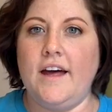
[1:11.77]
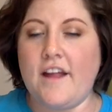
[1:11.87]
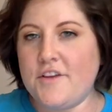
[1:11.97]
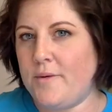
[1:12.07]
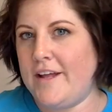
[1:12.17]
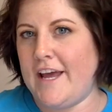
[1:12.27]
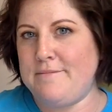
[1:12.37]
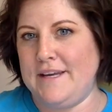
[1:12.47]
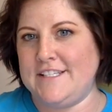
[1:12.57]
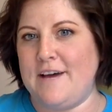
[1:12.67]
Another one I
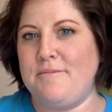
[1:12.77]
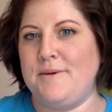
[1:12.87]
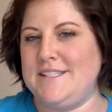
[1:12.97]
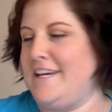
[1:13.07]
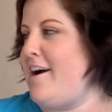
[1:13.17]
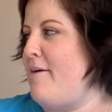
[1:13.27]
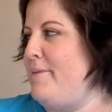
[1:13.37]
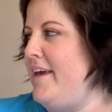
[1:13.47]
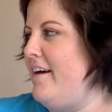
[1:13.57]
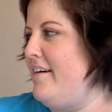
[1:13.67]
picked up was a
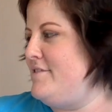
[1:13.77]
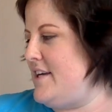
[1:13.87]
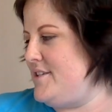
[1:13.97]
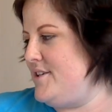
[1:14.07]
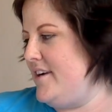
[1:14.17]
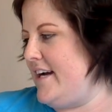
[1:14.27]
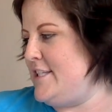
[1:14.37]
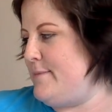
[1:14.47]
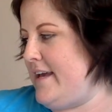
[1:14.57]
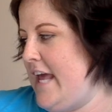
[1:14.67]
copy of Chester and
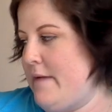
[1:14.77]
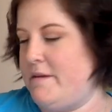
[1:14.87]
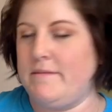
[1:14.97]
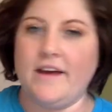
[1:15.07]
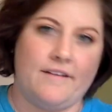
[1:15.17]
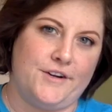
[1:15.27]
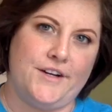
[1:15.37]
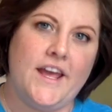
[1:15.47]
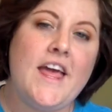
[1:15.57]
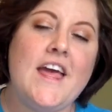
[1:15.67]
Gus by Cami
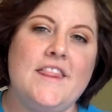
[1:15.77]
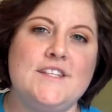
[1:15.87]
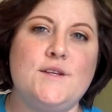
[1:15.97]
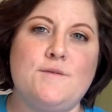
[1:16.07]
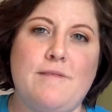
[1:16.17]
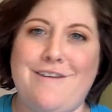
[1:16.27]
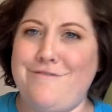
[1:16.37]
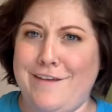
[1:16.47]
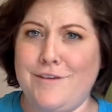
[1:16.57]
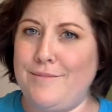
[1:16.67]
McGovern. This is one of my
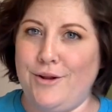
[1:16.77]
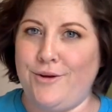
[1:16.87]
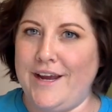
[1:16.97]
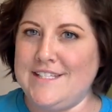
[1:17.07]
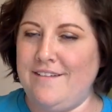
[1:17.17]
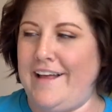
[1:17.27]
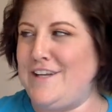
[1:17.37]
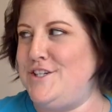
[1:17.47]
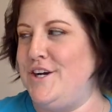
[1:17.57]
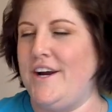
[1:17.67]
favorite middle grades of
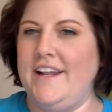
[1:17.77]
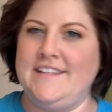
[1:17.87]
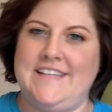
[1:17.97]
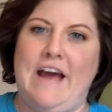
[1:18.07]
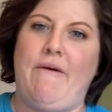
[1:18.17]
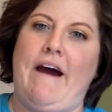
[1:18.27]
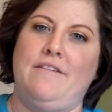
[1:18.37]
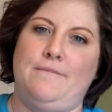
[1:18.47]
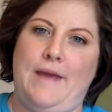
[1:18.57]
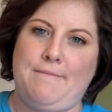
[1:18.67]
last year, and it's now
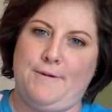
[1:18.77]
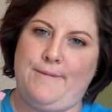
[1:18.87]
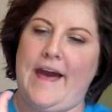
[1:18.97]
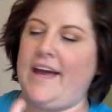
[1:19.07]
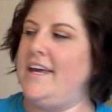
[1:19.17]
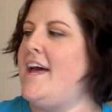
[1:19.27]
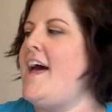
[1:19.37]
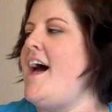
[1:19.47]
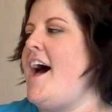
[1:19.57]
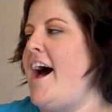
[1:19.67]
out in paperback.
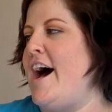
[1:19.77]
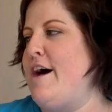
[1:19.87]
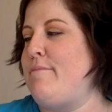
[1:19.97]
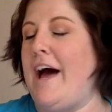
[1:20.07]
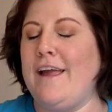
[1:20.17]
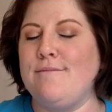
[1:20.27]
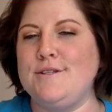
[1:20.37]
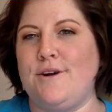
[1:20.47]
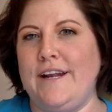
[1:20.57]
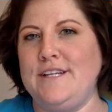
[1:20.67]
I am
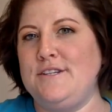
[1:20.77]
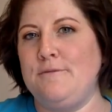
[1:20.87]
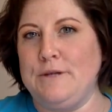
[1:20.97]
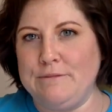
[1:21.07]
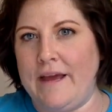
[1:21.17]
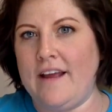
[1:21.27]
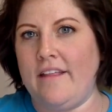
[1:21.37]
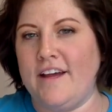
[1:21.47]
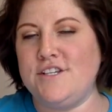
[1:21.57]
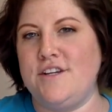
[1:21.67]
starting to build my
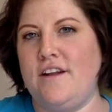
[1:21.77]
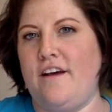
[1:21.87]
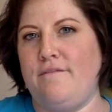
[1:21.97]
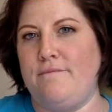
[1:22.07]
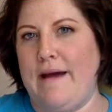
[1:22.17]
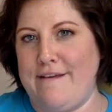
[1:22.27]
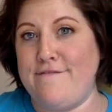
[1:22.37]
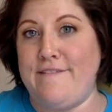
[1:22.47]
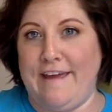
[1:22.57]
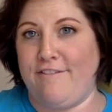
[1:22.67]
collection of my
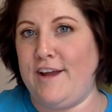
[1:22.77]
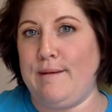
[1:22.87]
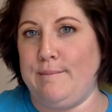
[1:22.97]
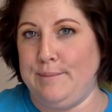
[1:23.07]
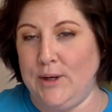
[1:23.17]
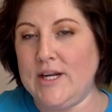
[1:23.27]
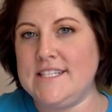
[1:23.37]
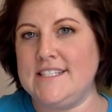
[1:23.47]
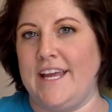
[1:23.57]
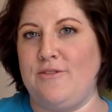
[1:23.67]
favorite
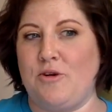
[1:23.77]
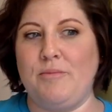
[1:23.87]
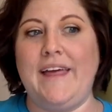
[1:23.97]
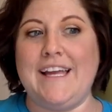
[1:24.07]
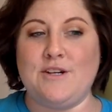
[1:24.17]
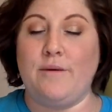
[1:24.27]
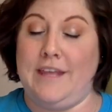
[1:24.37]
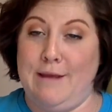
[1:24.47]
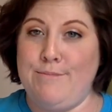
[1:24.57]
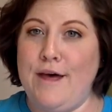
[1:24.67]
books. Normally I don't
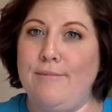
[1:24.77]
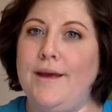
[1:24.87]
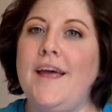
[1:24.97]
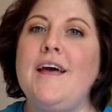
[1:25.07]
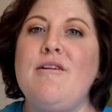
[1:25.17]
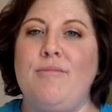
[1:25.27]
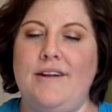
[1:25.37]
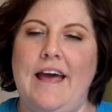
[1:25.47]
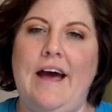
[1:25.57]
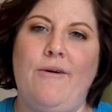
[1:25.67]
keep them,
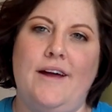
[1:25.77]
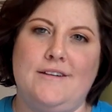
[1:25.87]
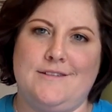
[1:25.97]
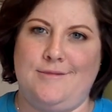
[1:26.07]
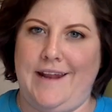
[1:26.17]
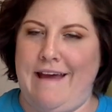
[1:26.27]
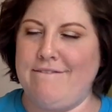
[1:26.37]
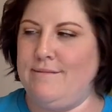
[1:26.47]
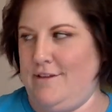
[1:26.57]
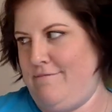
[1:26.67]
but now I just want to
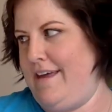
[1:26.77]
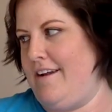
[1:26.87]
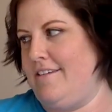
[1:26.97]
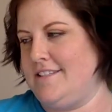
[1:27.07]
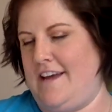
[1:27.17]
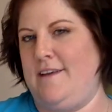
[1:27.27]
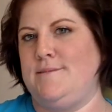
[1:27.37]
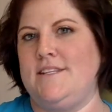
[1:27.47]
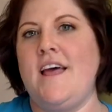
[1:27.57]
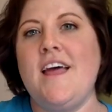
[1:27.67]
have them with me at all
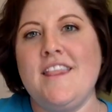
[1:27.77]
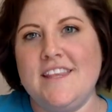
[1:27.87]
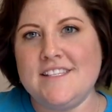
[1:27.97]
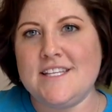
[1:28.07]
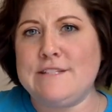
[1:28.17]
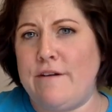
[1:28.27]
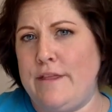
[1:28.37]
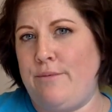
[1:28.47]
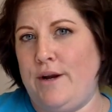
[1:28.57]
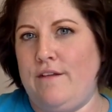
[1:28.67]
times. This is from
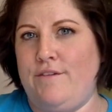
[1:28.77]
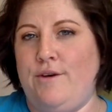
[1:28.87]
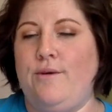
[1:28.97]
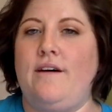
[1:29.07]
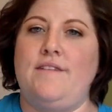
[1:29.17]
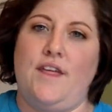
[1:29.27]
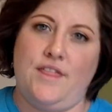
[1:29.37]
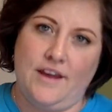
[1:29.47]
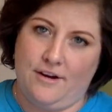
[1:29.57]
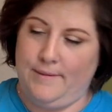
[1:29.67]
the point of view of a
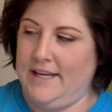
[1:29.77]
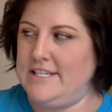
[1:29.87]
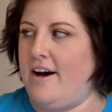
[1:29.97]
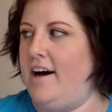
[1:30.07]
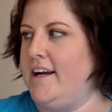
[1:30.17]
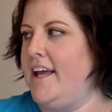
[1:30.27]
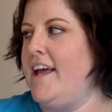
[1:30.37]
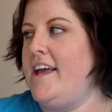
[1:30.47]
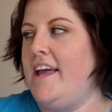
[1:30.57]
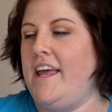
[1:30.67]
therapy dog,
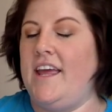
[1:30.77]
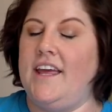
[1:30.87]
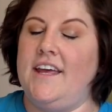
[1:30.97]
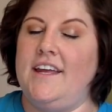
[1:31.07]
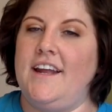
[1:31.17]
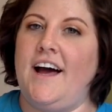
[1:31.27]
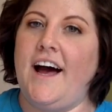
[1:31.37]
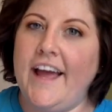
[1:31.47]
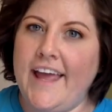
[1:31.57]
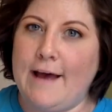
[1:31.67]
and
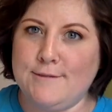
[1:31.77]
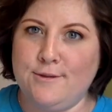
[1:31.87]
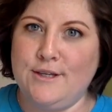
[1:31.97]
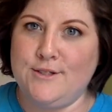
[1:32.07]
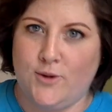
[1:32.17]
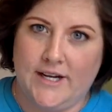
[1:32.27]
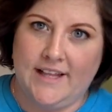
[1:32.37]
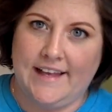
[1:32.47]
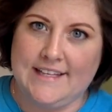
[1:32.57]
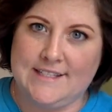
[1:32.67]
I absolutely adored
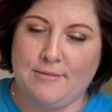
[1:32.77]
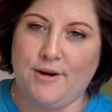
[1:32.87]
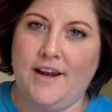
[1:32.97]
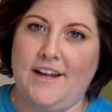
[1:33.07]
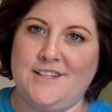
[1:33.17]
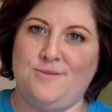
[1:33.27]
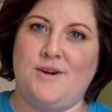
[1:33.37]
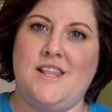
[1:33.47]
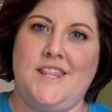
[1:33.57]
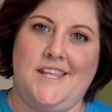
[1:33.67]
it last summer, and it's
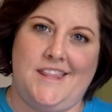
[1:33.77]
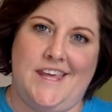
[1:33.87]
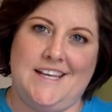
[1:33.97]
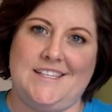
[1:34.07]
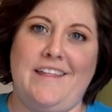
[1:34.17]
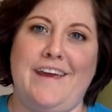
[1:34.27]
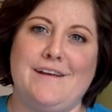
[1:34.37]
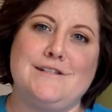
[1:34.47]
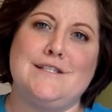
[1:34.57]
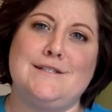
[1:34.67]
one of the things that
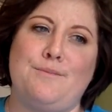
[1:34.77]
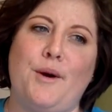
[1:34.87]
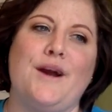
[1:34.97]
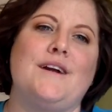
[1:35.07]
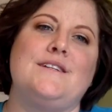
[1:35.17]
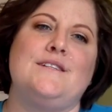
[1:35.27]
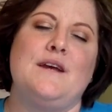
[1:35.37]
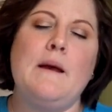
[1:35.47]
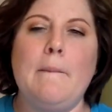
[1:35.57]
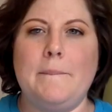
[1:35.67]
sparked
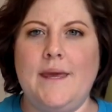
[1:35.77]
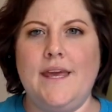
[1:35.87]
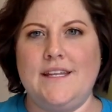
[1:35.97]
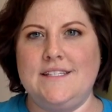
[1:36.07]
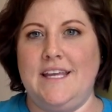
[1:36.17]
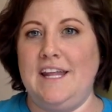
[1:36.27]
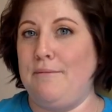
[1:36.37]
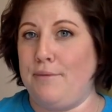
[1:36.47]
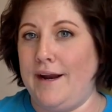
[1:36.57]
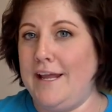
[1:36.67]
me into
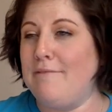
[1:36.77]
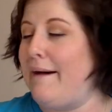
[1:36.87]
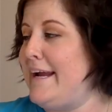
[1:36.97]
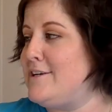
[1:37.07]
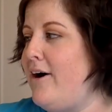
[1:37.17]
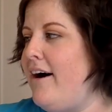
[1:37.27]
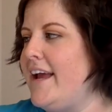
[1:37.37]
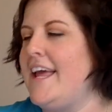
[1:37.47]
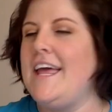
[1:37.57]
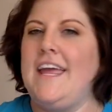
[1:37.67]
getting Brady, my
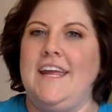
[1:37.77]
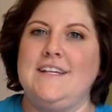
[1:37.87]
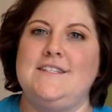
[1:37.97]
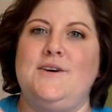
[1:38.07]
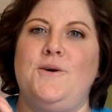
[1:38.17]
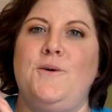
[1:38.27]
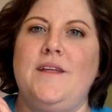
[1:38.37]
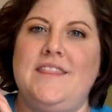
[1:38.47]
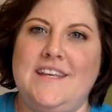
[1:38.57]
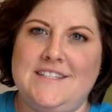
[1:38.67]
dog, and so
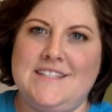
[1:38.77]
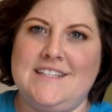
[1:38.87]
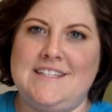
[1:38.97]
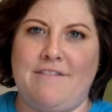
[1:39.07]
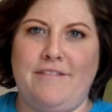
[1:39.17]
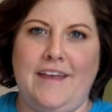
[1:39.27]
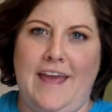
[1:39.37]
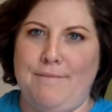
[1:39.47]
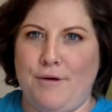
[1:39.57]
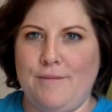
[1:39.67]
this is
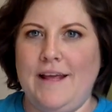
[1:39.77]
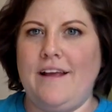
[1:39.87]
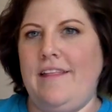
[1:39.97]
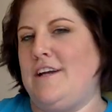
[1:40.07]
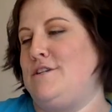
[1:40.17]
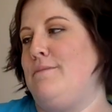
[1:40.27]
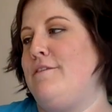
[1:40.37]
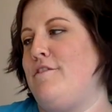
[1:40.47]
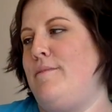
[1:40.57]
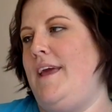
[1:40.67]
definitely a permanent collection
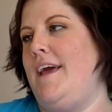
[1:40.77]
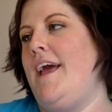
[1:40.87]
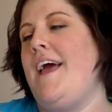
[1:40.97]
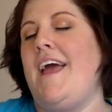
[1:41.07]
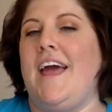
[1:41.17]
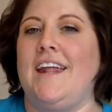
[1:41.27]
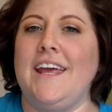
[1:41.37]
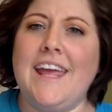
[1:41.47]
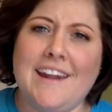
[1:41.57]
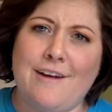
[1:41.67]
book for me, and
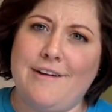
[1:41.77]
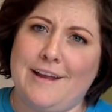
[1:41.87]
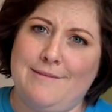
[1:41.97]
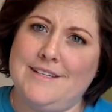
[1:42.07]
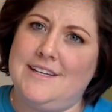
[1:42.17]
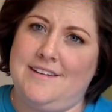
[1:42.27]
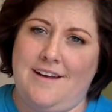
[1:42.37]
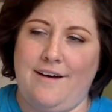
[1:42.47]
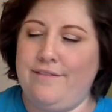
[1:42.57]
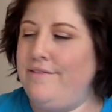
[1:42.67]
I cannot recommend it
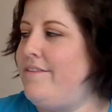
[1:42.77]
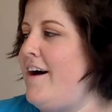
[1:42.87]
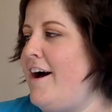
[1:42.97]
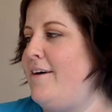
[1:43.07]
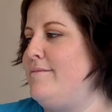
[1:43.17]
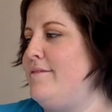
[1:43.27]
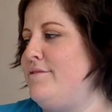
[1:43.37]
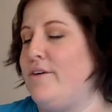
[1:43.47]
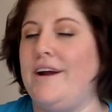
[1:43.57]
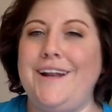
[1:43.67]
enough
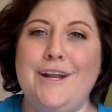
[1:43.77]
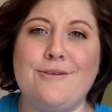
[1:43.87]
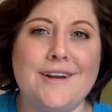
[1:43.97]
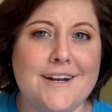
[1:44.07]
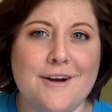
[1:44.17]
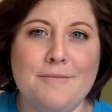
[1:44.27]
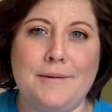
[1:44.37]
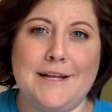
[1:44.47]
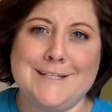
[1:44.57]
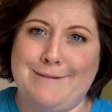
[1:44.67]
for any reader,
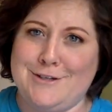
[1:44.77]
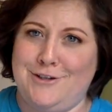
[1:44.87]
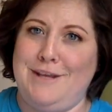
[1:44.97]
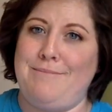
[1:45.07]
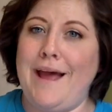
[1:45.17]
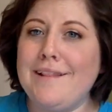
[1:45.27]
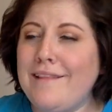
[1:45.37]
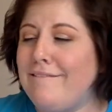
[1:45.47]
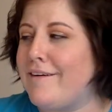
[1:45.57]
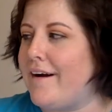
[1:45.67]
but especially a pet
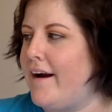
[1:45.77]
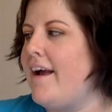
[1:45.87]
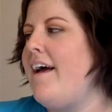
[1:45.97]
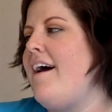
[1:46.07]
lover,